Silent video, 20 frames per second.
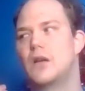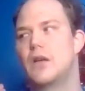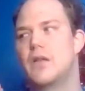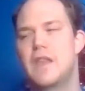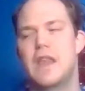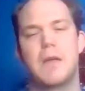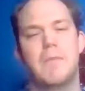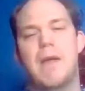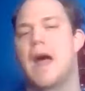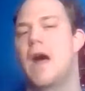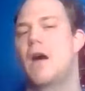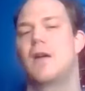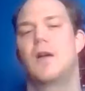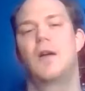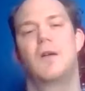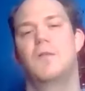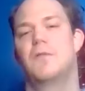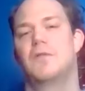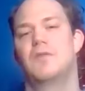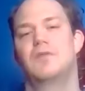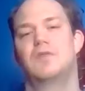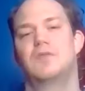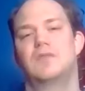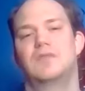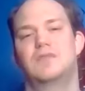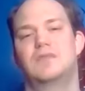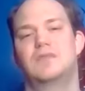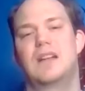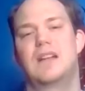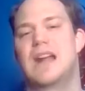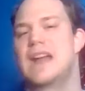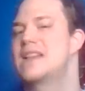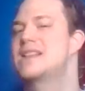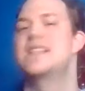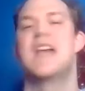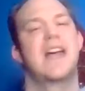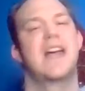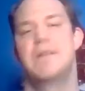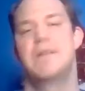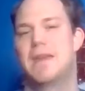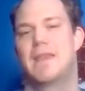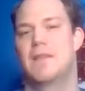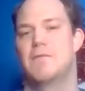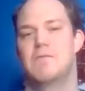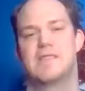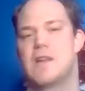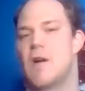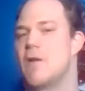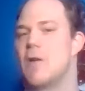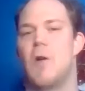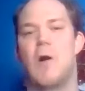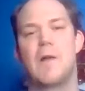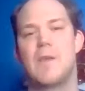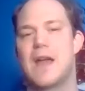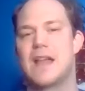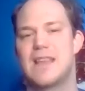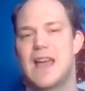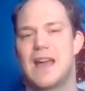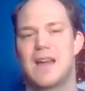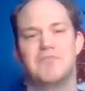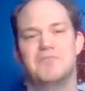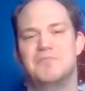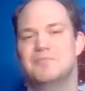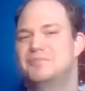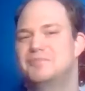the amount of excitement that was going on that day.